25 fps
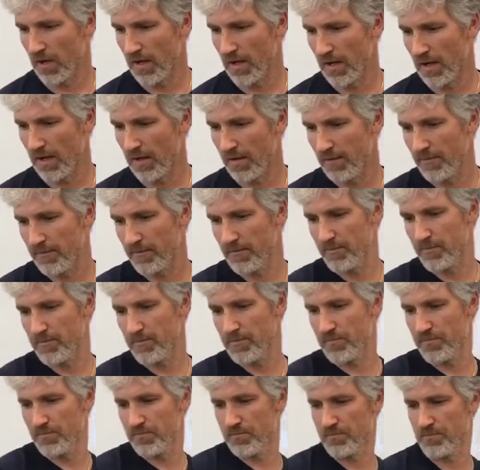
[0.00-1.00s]
uh,
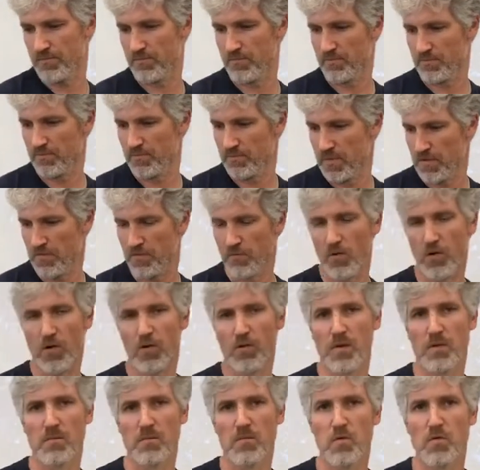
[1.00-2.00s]

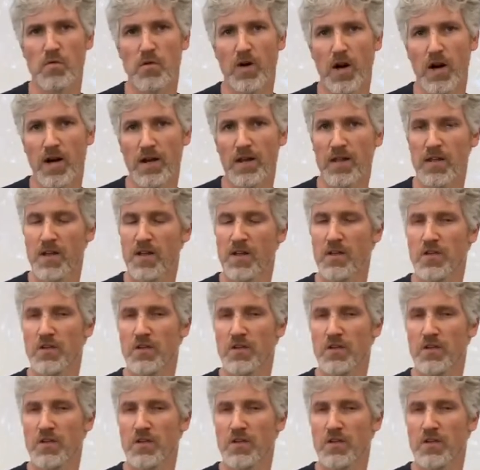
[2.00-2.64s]
before we move on.